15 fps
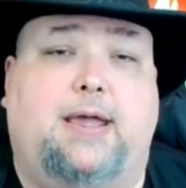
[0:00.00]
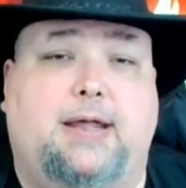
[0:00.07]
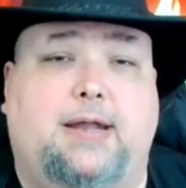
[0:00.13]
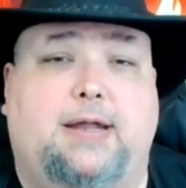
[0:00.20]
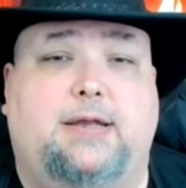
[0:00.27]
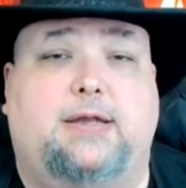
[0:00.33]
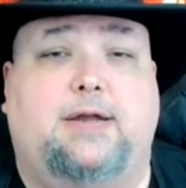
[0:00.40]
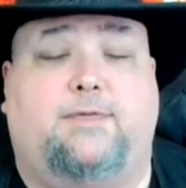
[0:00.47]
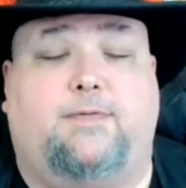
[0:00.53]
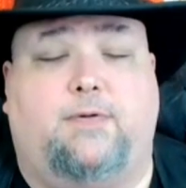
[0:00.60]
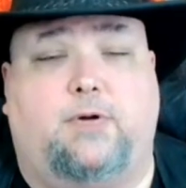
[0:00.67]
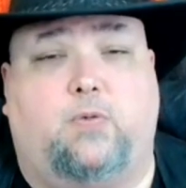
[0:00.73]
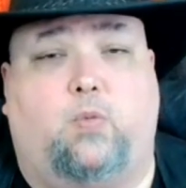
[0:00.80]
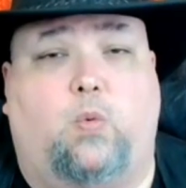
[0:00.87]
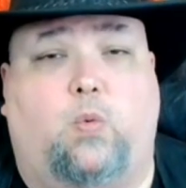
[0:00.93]
in a
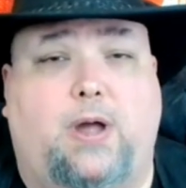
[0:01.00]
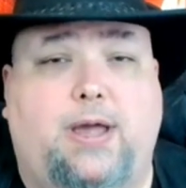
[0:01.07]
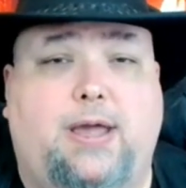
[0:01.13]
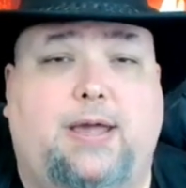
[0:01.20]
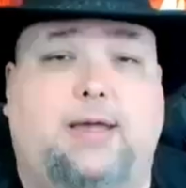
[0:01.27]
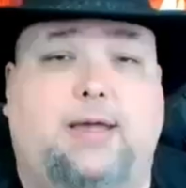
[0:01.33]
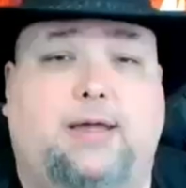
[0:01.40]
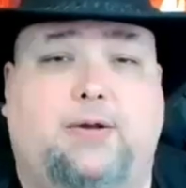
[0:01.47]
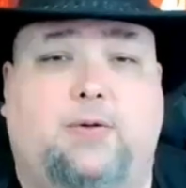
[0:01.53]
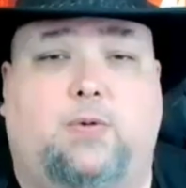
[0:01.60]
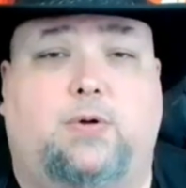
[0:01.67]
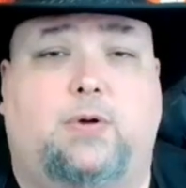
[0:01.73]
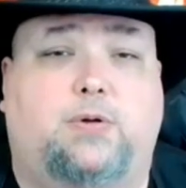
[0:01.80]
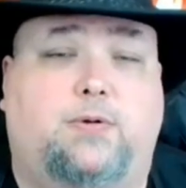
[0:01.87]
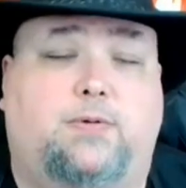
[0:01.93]
different way in
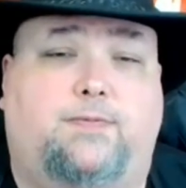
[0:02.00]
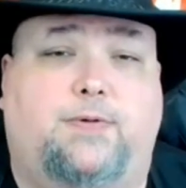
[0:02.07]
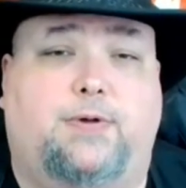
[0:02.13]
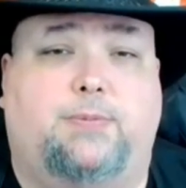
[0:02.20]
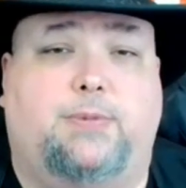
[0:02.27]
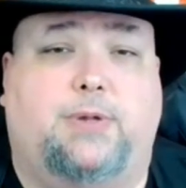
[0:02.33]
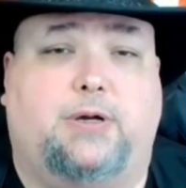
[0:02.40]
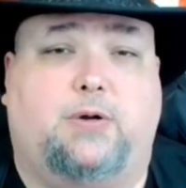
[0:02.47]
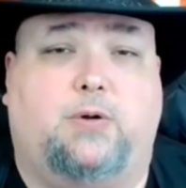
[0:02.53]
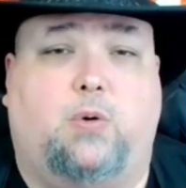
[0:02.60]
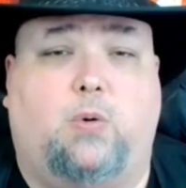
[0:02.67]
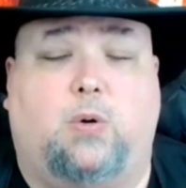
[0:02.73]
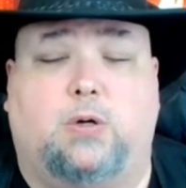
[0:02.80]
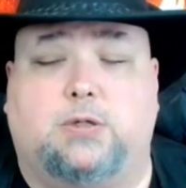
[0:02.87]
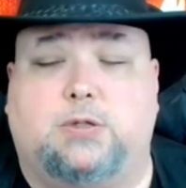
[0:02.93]
order to film that
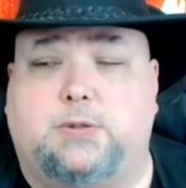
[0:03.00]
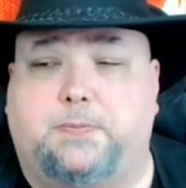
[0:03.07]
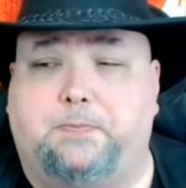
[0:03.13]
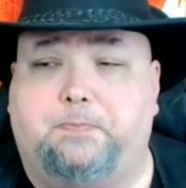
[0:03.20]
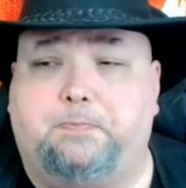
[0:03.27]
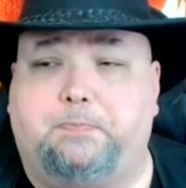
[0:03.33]
course.